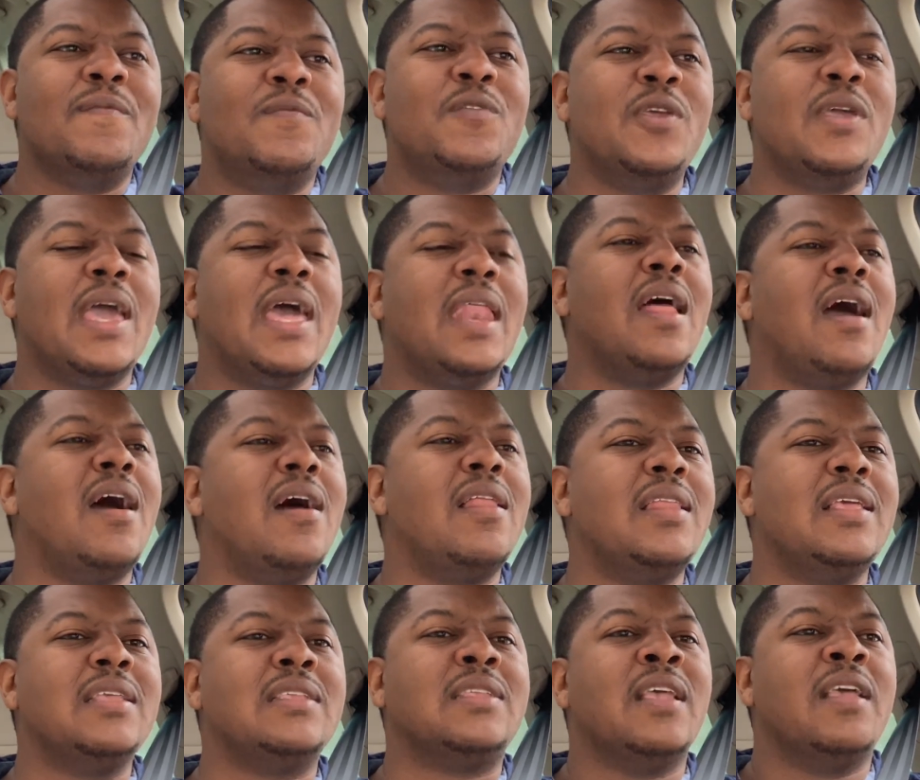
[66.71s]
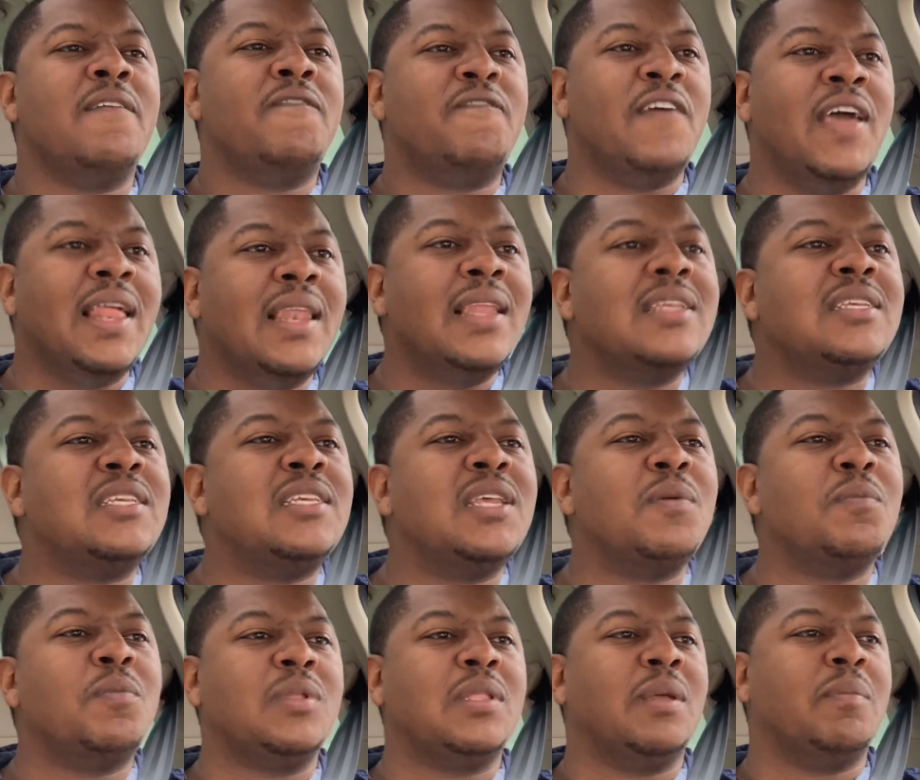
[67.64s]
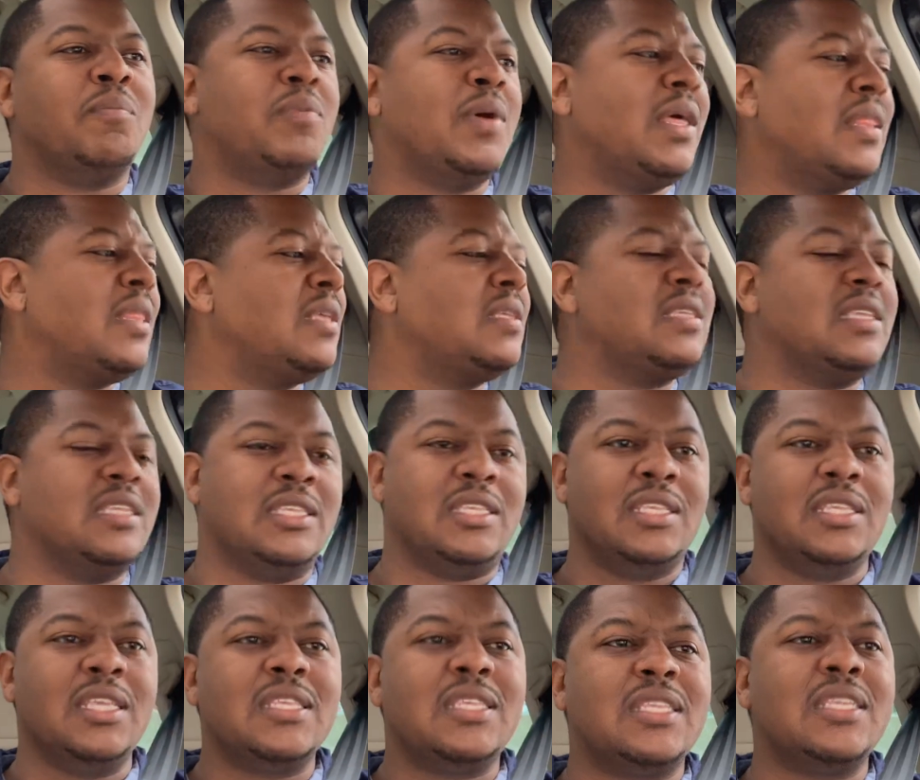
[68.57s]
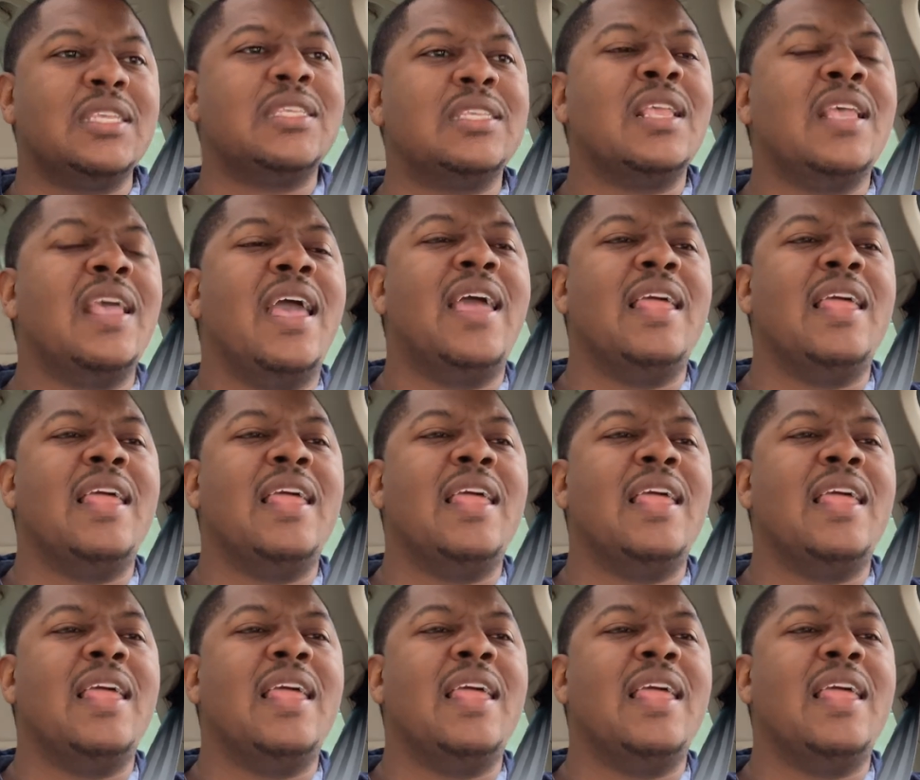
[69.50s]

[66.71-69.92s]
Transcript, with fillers: You got all this fellowship with the brothers and sisters,